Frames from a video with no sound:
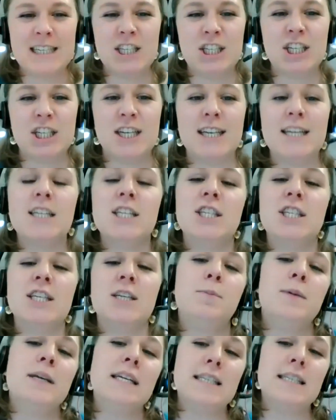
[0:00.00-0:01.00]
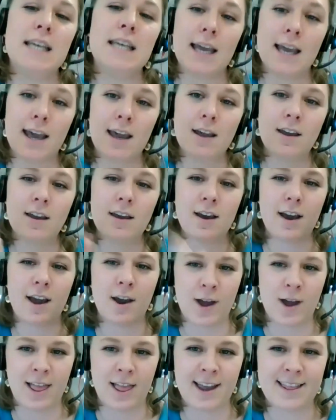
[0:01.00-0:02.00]
cheat GPTing. I
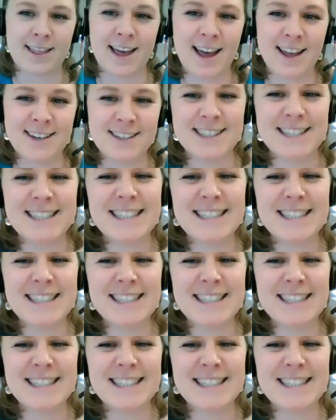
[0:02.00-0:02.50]
quite like that.